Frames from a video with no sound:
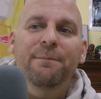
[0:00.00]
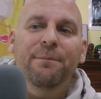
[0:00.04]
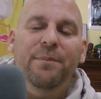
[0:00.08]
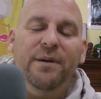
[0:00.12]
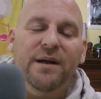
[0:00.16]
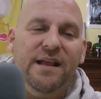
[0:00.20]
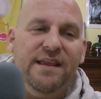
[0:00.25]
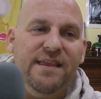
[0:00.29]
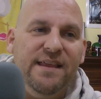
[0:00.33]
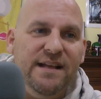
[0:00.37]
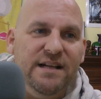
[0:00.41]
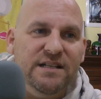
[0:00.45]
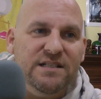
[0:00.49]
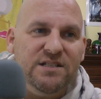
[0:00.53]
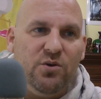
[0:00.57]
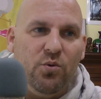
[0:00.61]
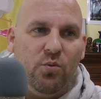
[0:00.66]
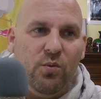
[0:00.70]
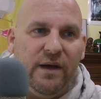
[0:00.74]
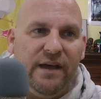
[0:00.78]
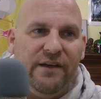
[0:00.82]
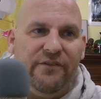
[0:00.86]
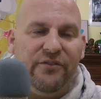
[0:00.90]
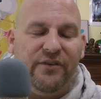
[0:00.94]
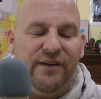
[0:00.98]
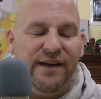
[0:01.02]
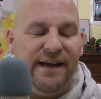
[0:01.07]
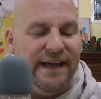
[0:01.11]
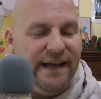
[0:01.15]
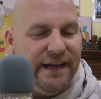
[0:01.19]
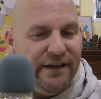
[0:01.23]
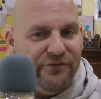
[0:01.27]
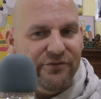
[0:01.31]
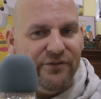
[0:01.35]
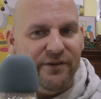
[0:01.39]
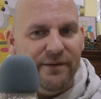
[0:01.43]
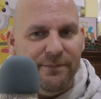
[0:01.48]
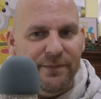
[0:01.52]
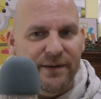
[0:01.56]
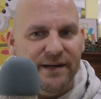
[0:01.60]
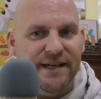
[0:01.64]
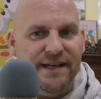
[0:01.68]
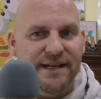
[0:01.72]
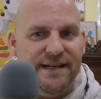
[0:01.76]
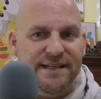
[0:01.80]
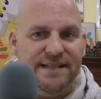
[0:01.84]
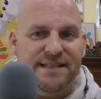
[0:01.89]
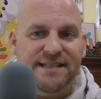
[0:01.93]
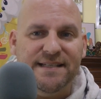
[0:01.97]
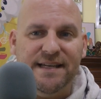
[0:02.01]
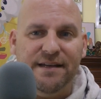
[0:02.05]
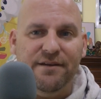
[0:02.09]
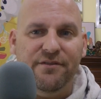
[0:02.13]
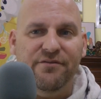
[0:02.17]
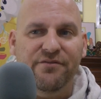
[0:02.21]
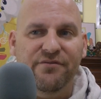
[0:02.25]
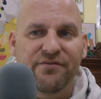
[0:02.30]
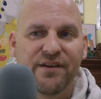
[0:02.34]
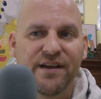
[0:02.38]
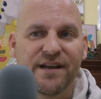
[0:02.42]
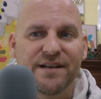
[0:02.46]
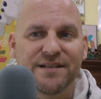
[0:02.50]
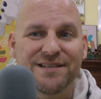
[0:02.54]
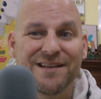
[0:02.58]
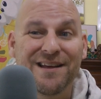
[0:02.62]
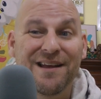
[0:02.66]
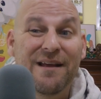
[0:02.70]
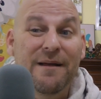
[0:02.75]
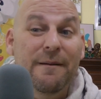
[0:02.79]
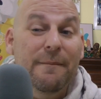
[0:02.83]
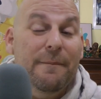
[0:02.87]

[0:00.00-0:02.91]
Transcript: But I think it's a way for everybody to save face.